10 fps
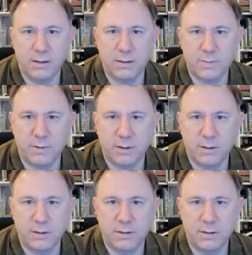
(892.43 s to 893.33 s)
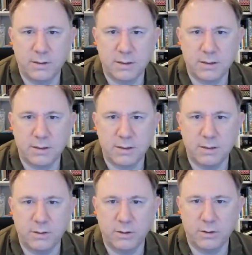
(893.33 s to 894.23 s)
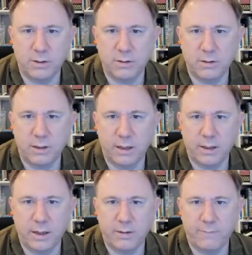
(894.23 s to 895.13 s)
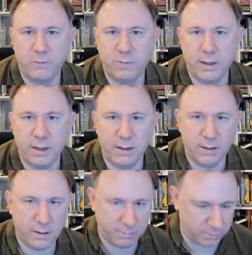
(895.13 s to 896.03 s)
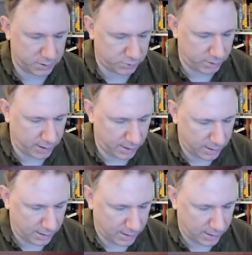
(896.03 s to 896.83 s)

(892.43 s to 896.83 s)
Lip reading: it doesn't look like they're going to form any numbers really.